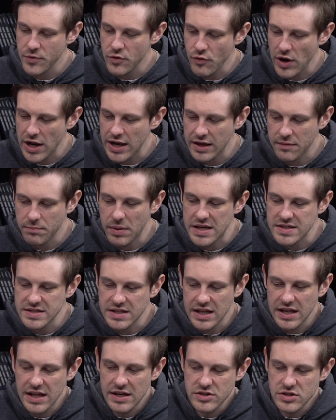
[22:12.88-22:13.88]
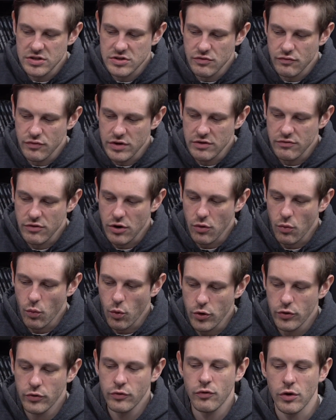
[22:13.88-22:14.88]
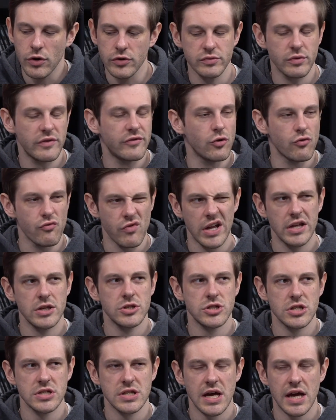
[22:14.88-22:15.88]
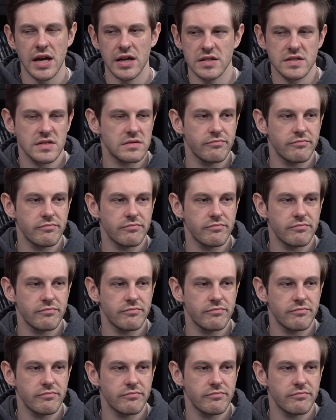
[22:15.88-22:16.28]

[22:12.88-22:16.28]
The Relic basically allows you to re-roll wound rolls with your ranged attacks.